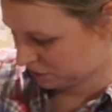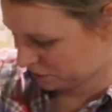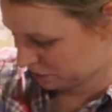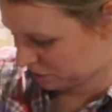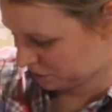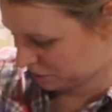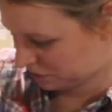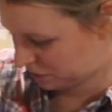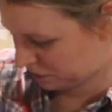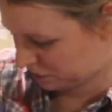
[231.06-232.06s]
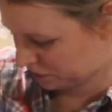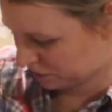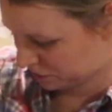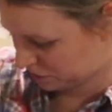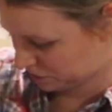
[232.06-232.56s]

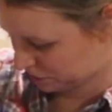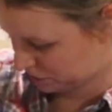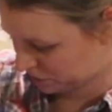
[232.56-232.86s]
Nobody speaks.